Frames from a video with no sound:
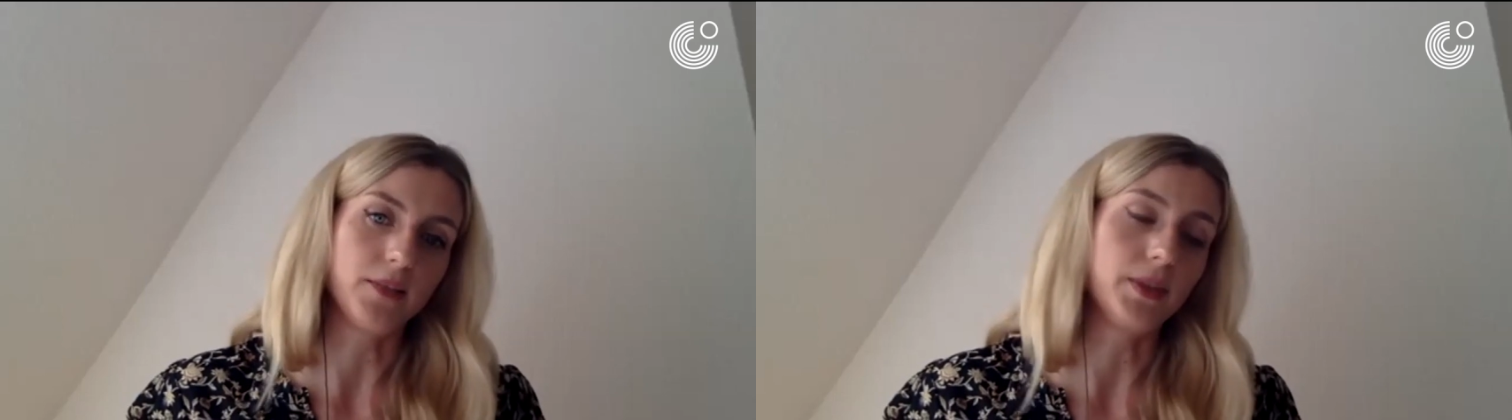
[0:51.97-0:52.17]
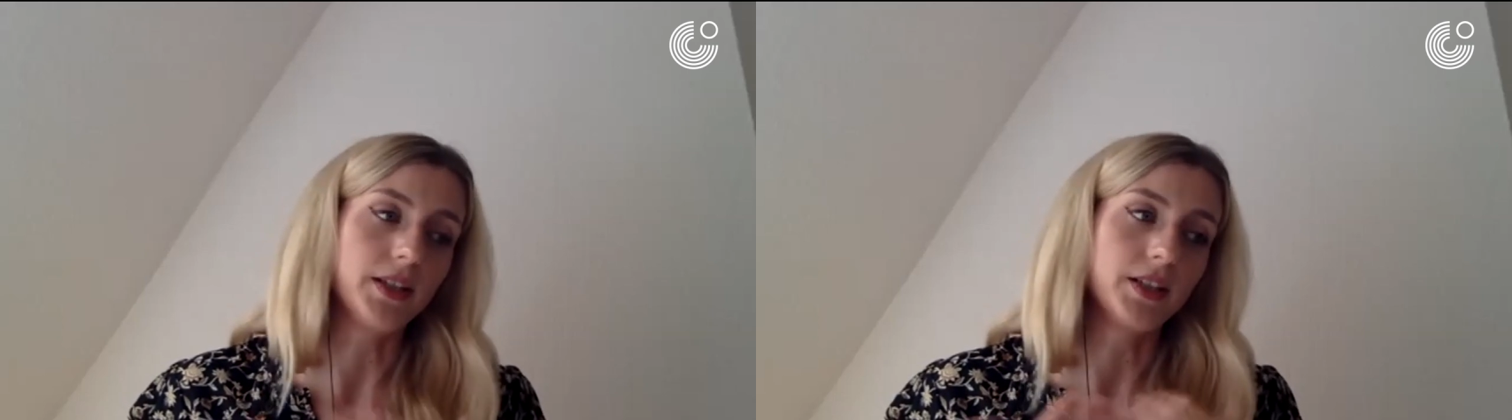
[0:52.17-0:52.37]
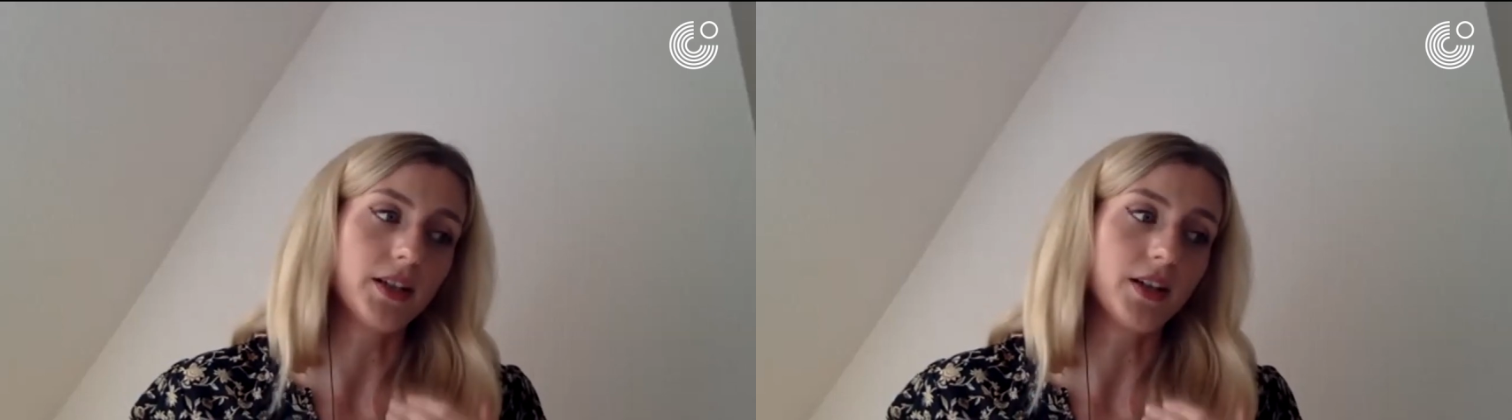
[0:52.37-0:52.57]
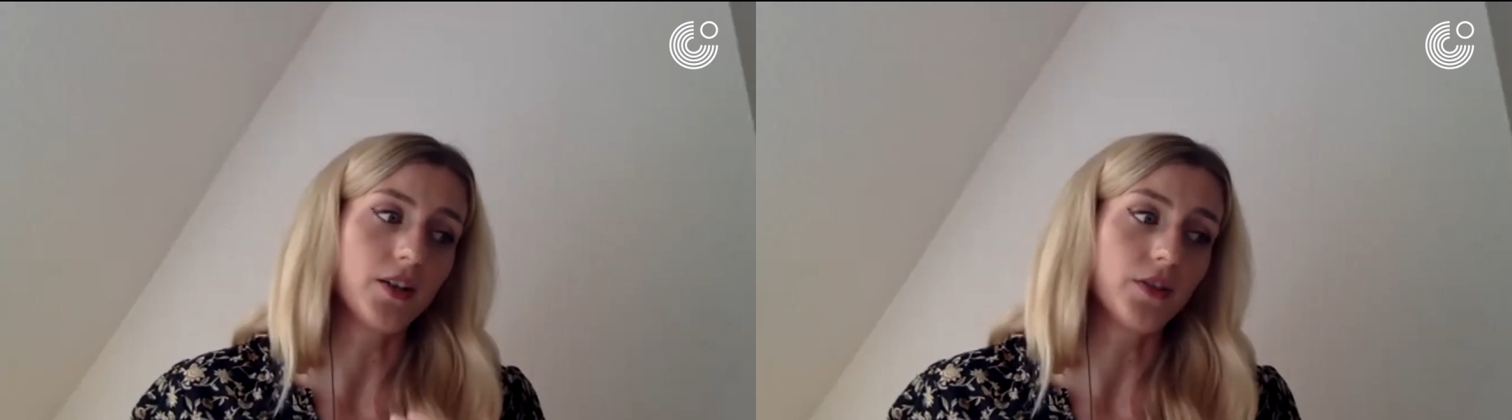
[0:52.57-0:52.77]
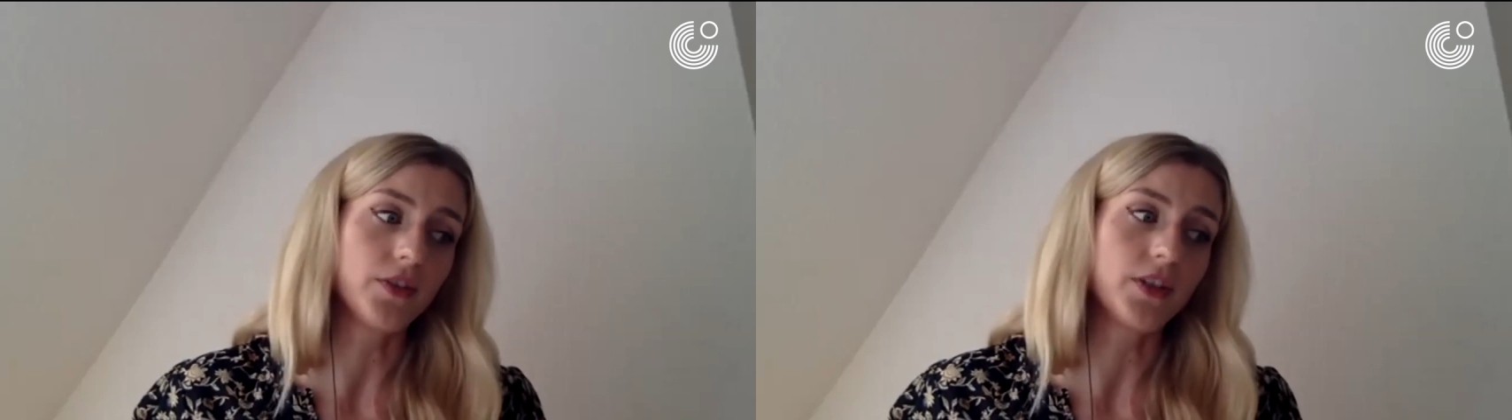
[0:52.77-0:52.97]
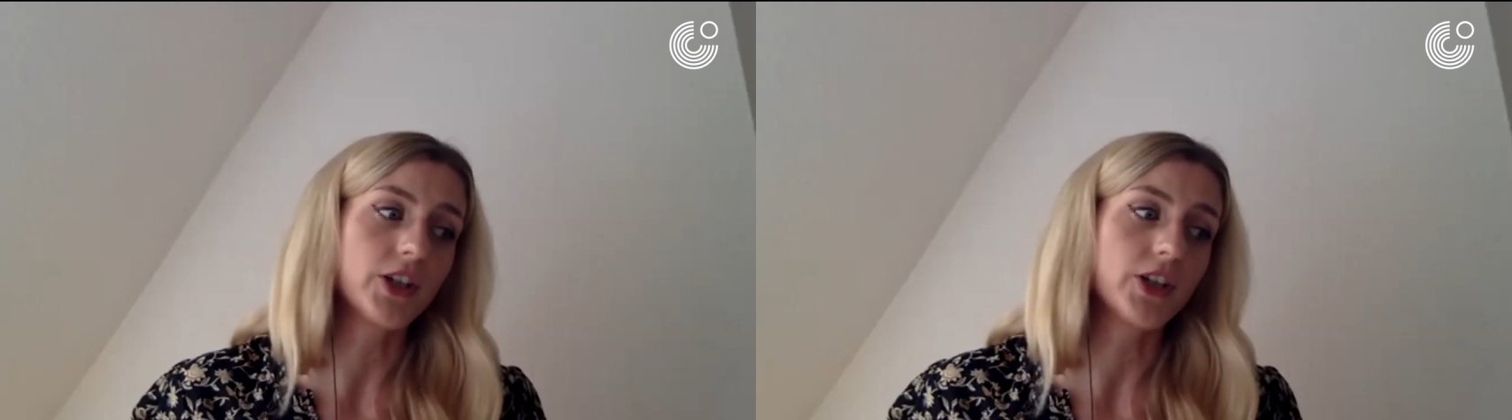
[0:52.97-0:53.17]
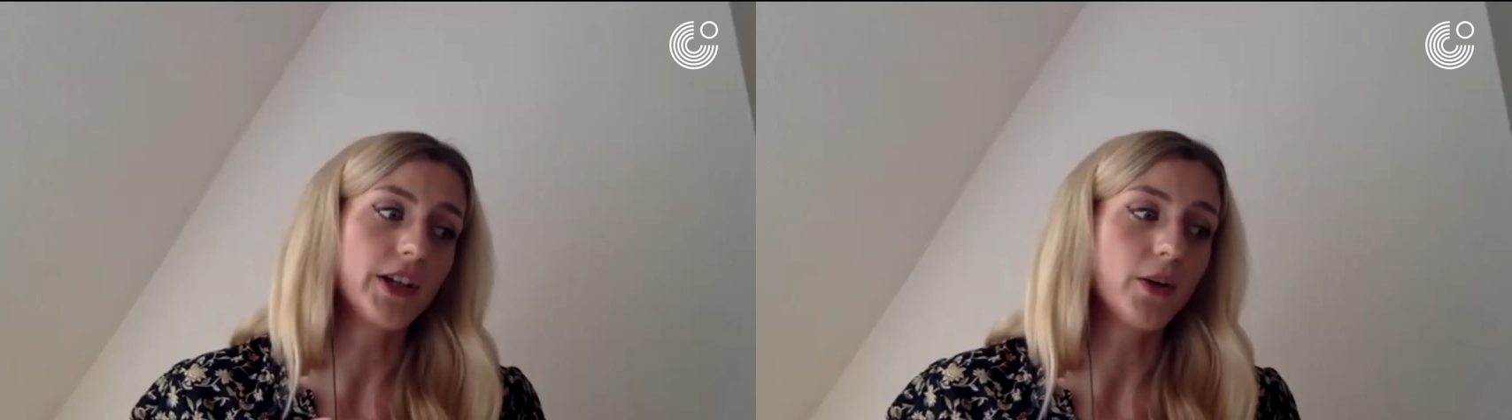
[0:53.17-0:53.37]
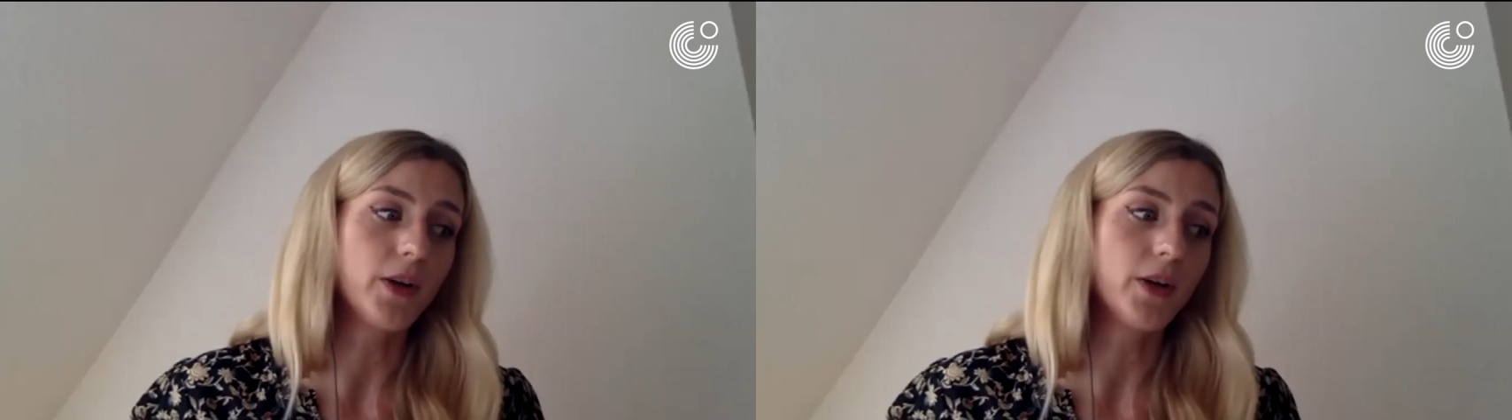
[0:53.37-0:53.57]
be it officially
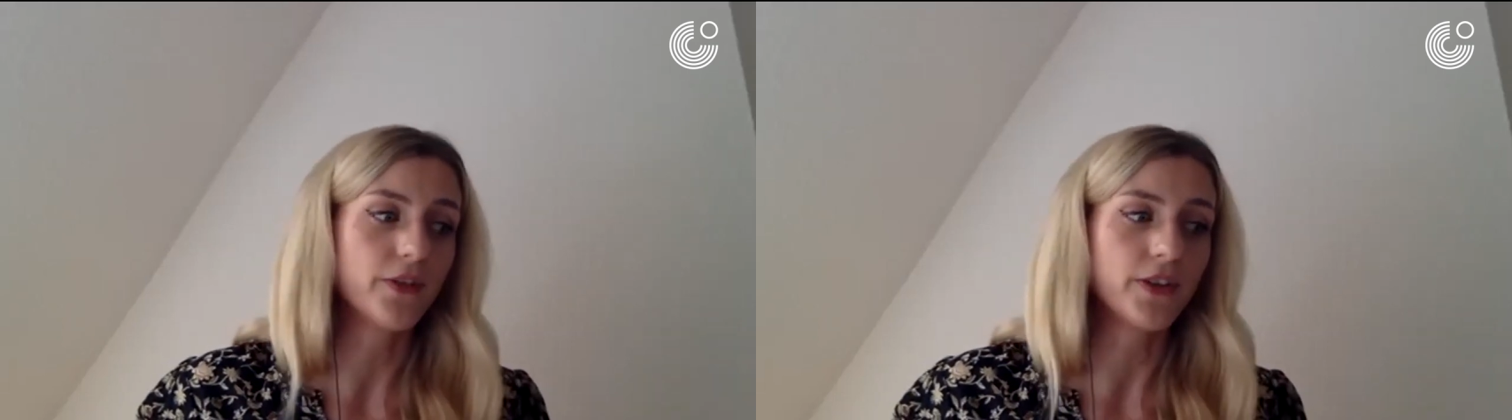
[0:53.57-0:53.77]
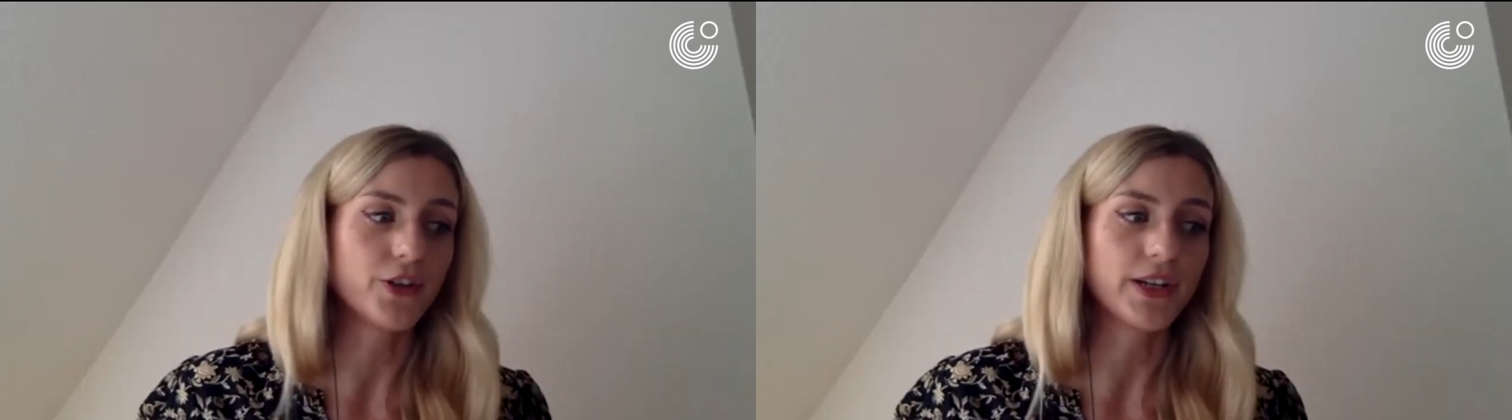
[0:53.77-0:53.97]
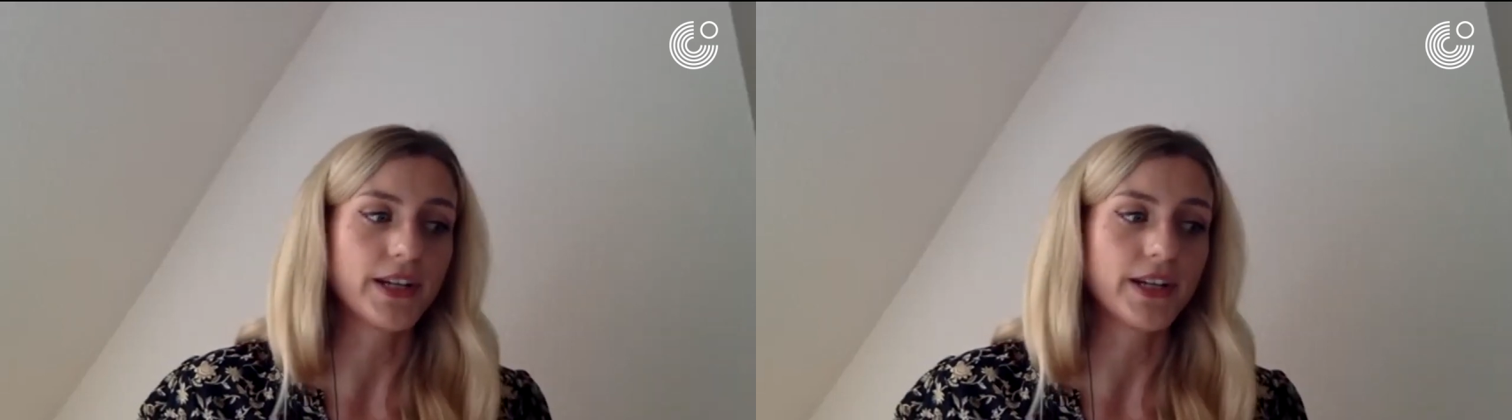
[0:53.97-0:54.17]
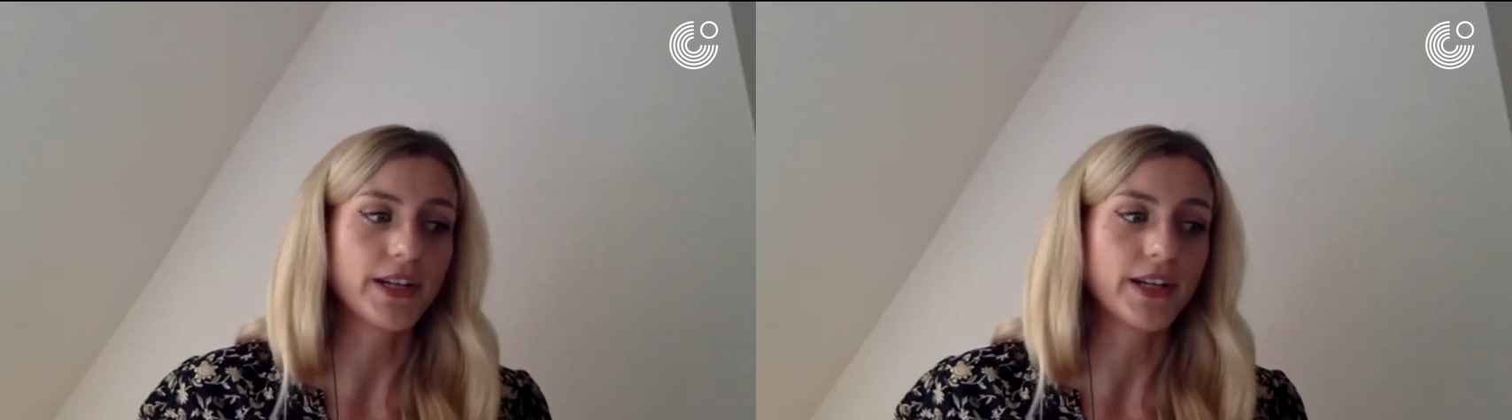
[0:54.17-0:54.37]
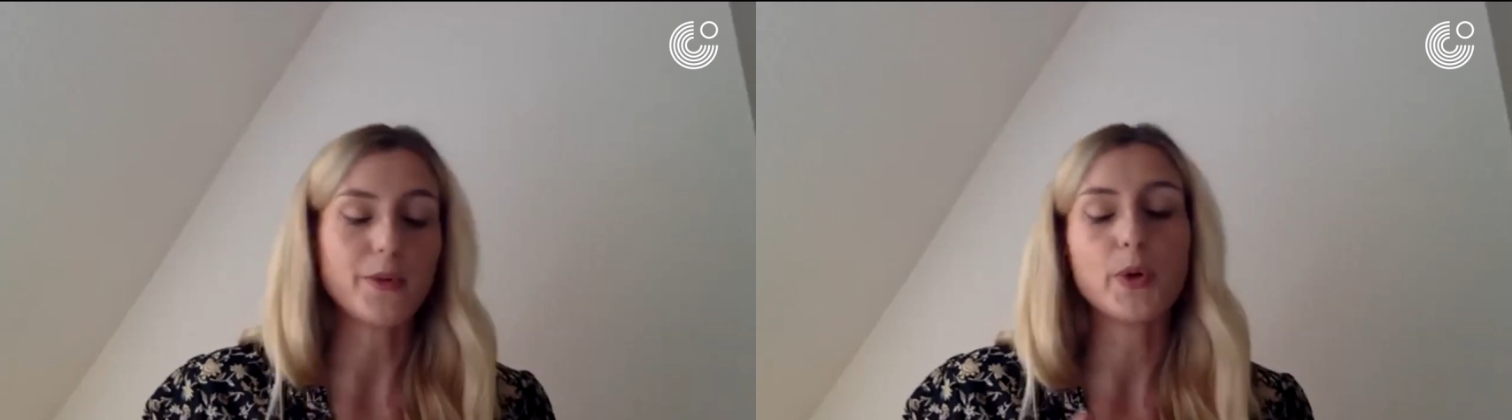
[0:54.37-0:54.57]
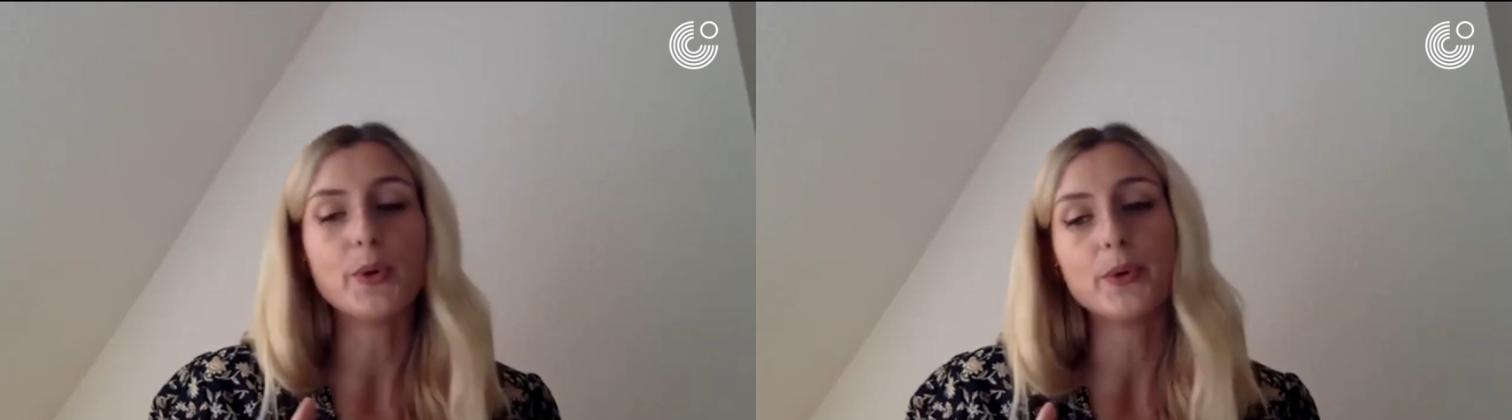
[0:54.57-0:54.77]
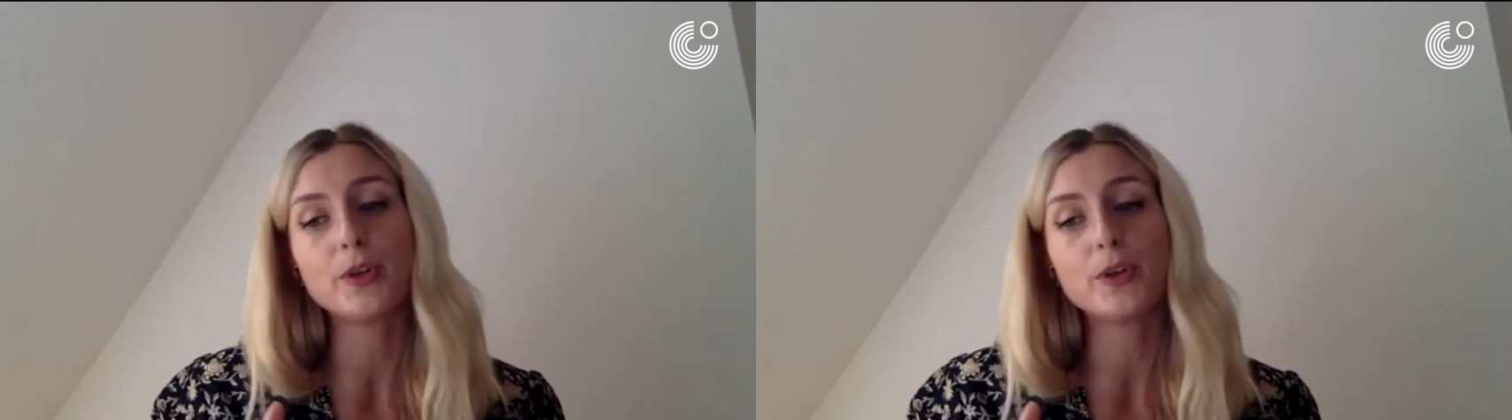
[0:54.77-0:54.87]
or unofficially, they were